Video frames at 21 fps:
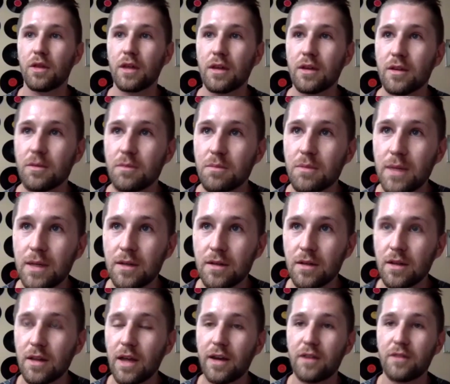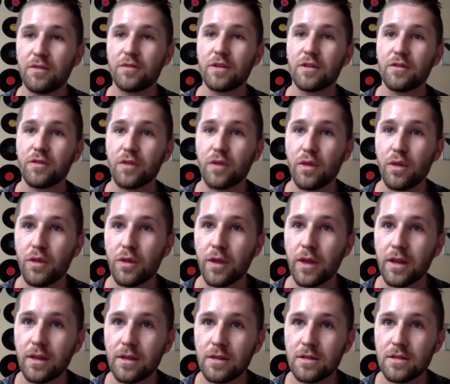can mean a lot of different
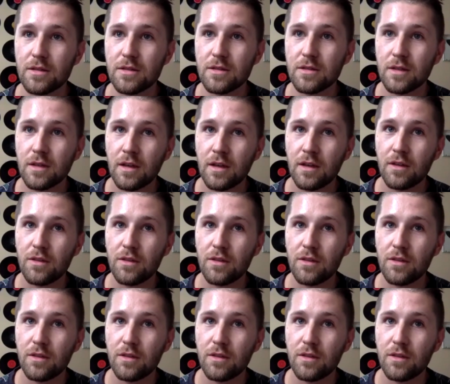things.